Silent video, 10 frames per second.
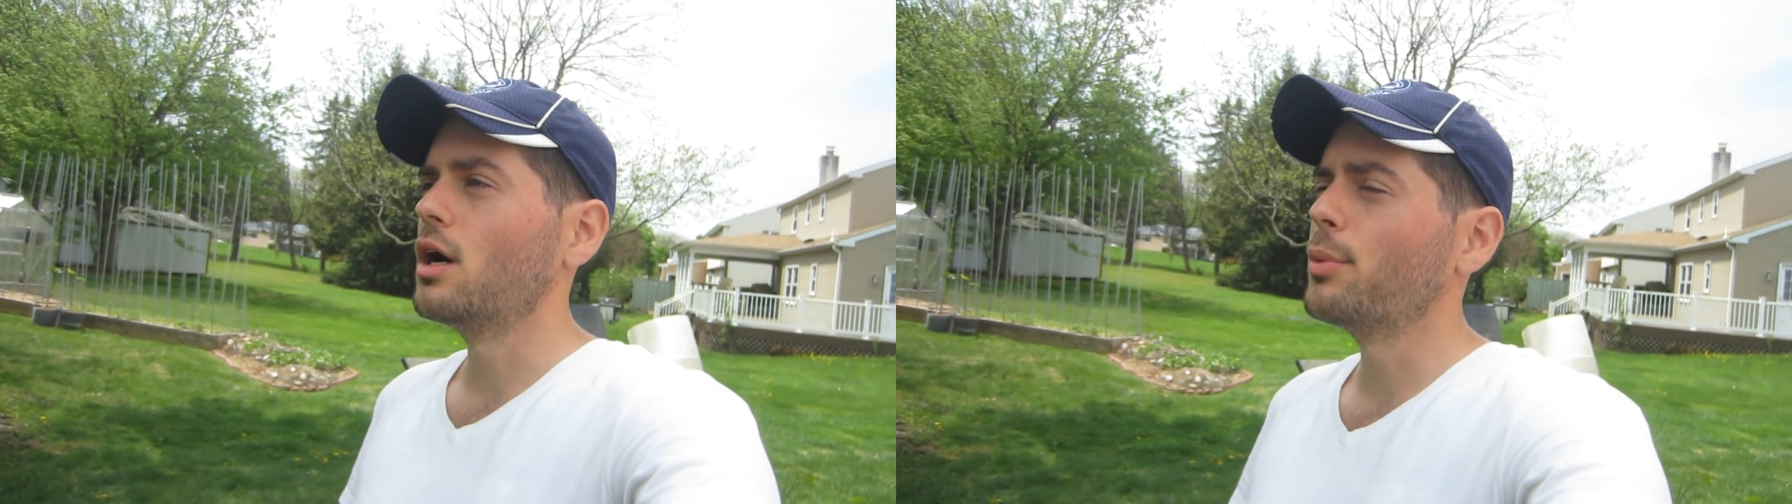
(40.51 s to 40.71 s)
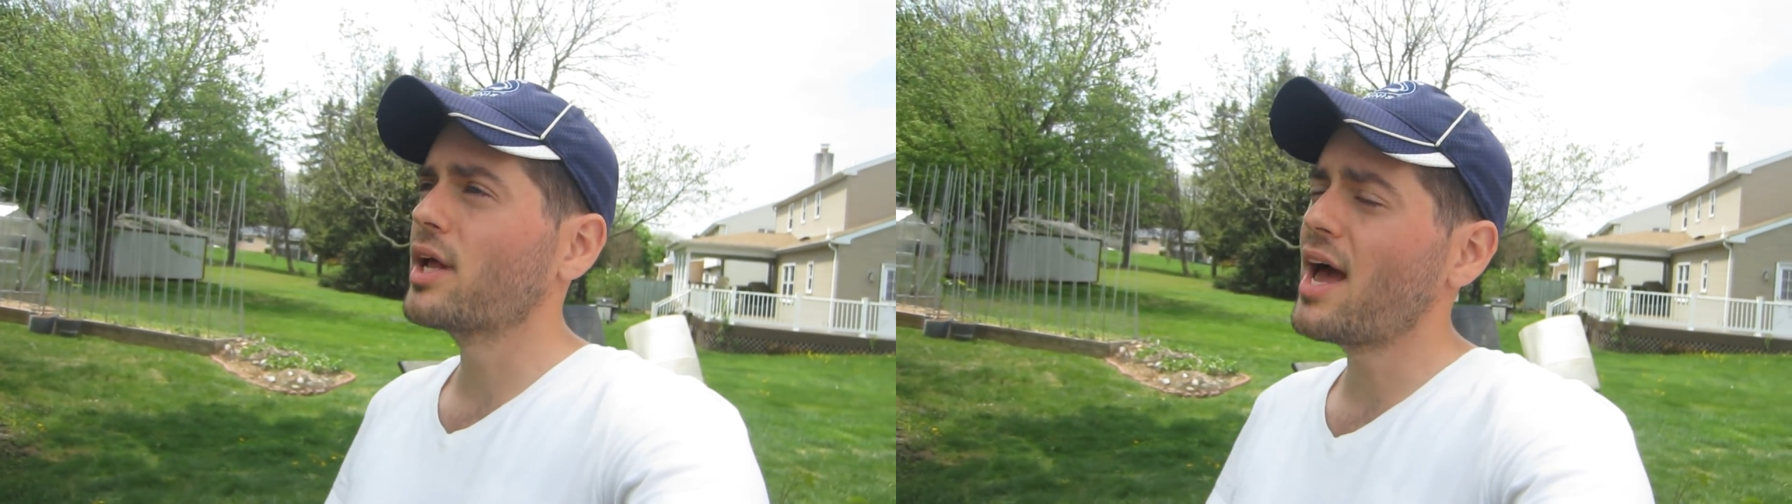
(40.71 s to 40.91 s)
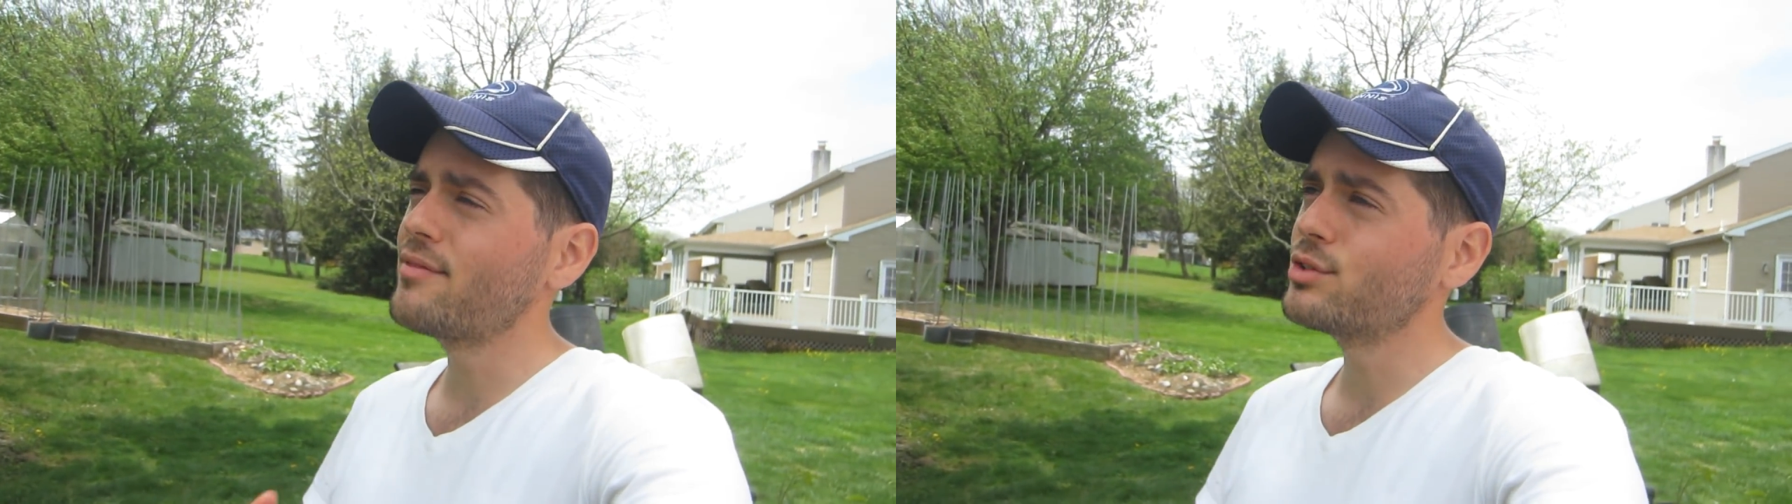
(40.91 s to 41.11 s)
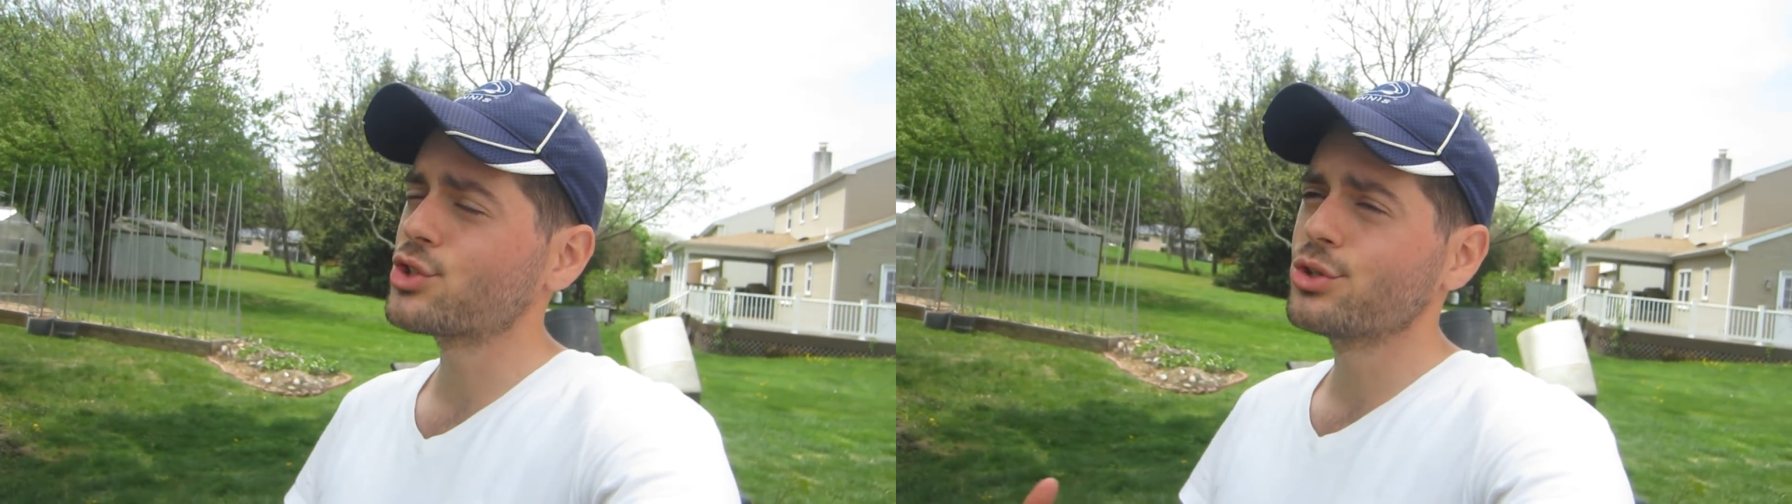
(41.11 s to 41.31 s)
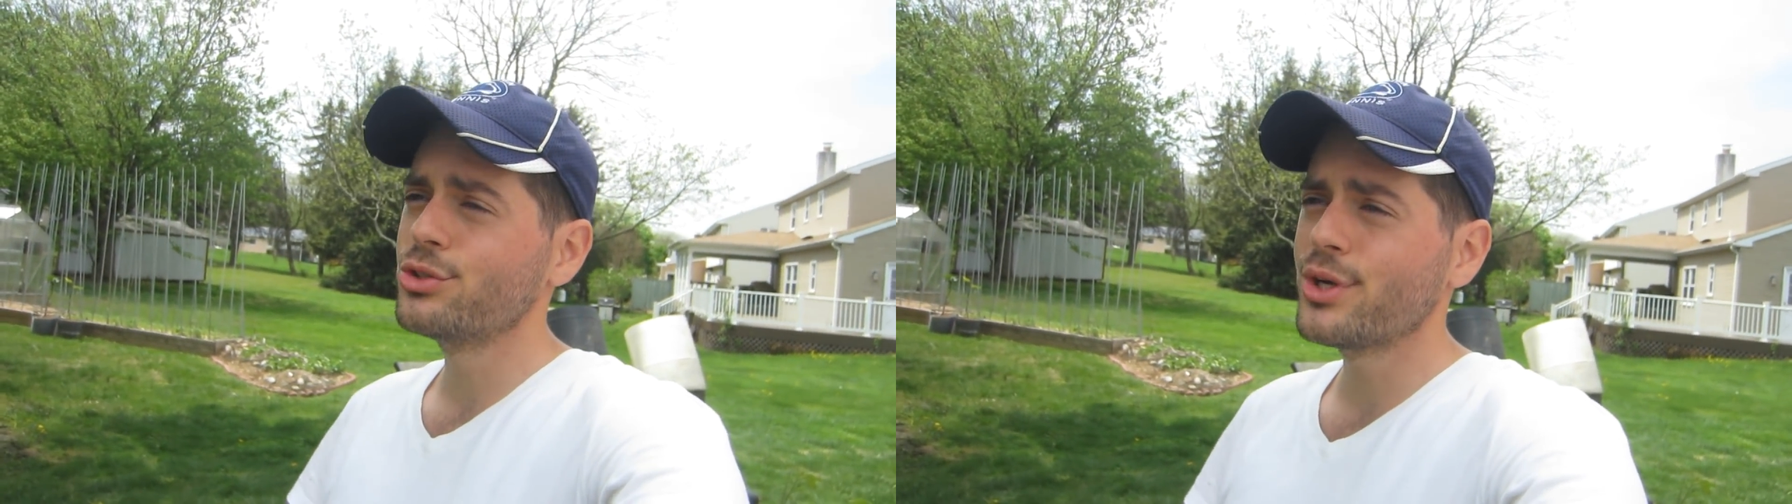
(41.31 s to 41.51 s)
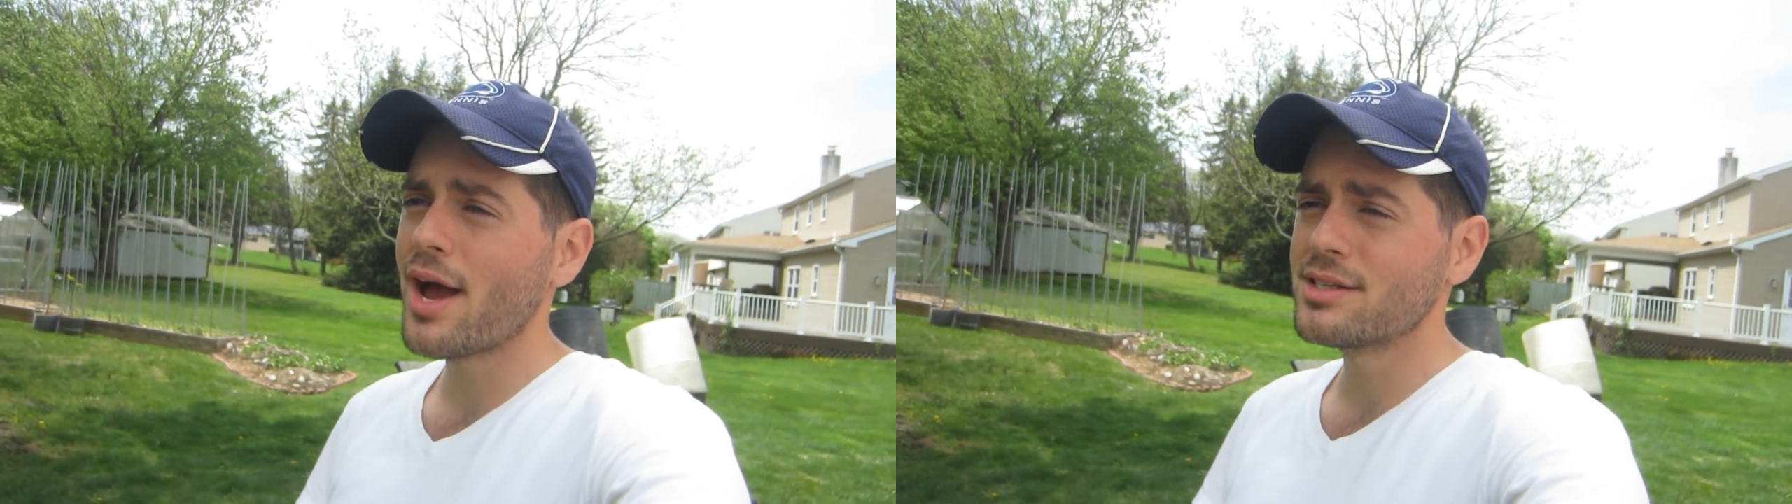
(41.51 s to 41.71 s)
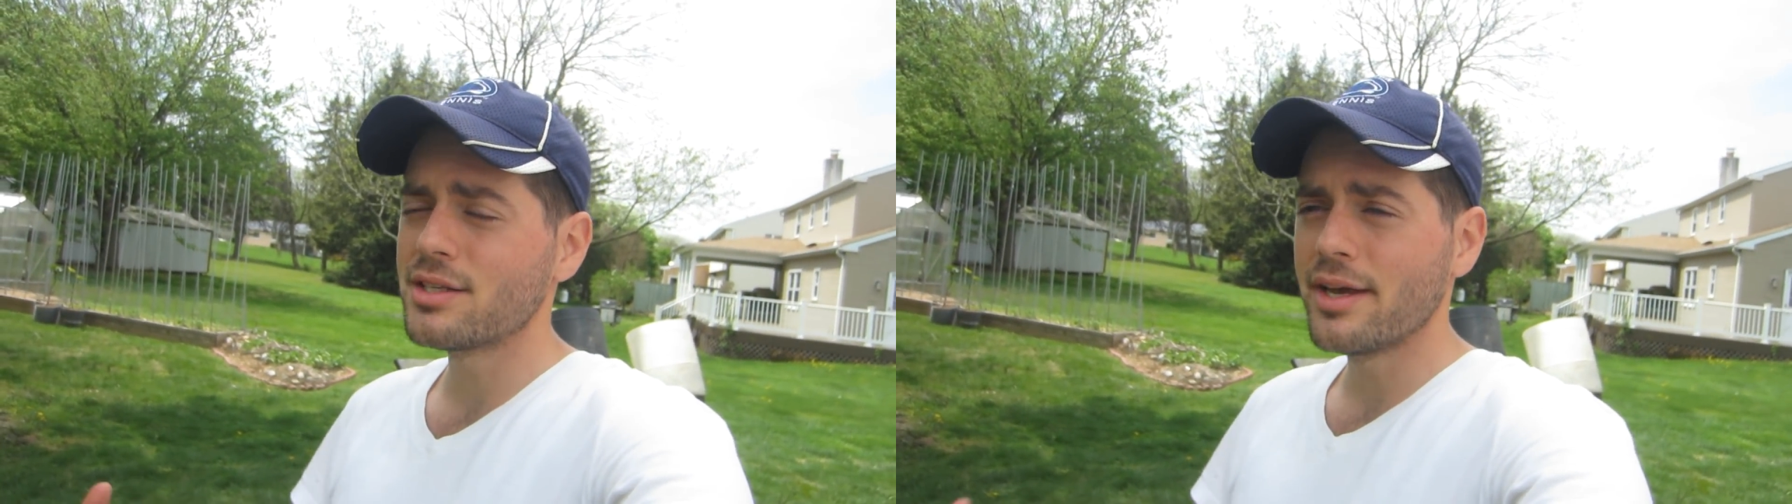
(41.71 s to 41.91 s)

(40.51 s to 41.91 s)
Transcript: Uh, but I haven't shown you guys